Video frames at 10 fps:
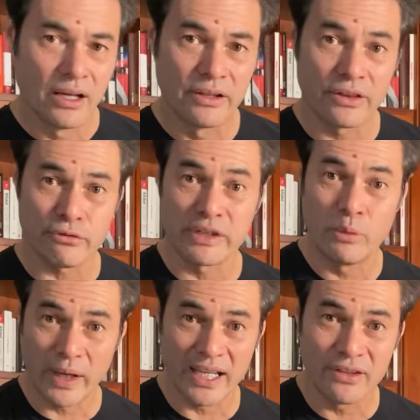the 3
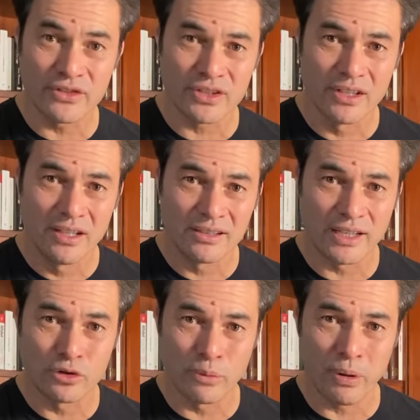waves
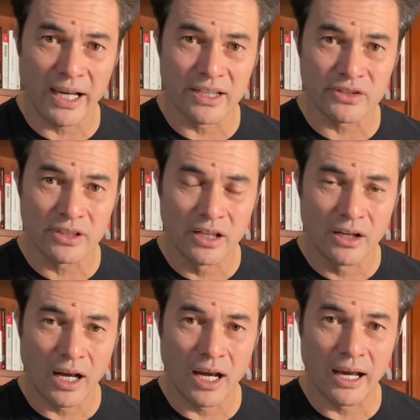that took place
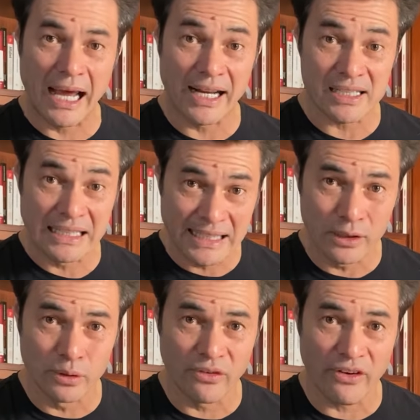and actually
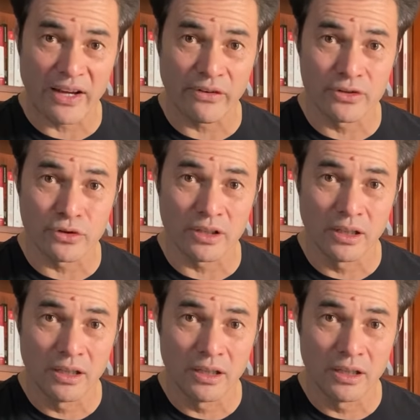killed 50